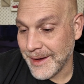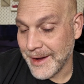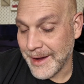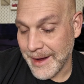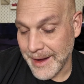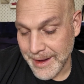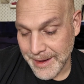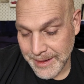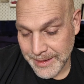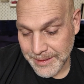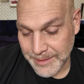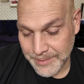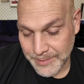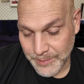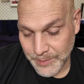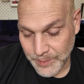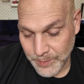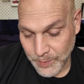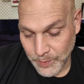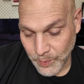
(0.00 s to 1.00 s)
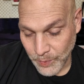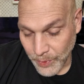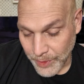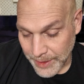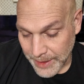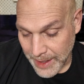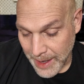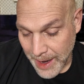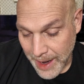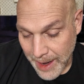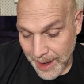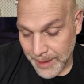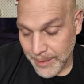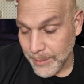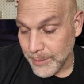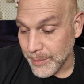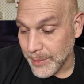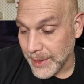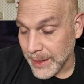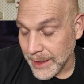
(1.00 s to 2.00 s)
I would
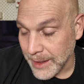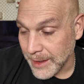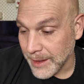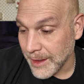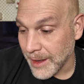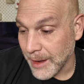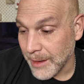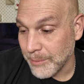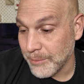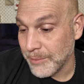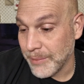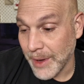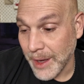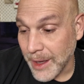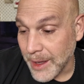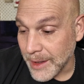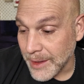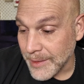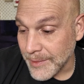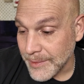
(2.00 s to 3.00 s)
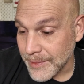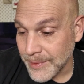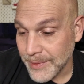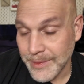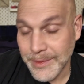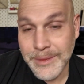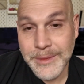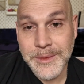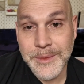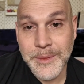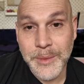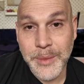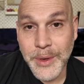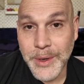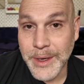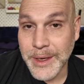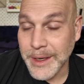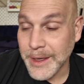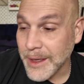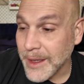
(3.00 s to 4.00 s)
not be above
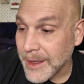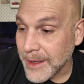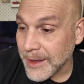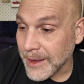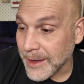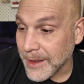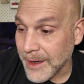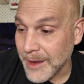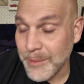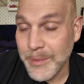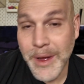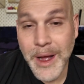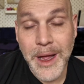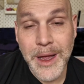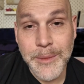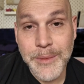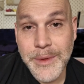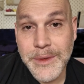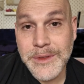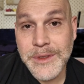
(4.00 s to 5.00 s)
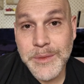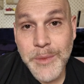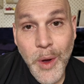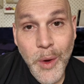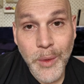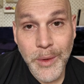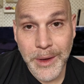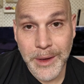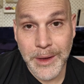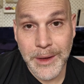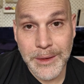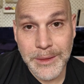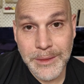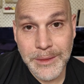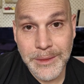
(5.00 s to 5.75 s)
putting it in a pipe and smoking it.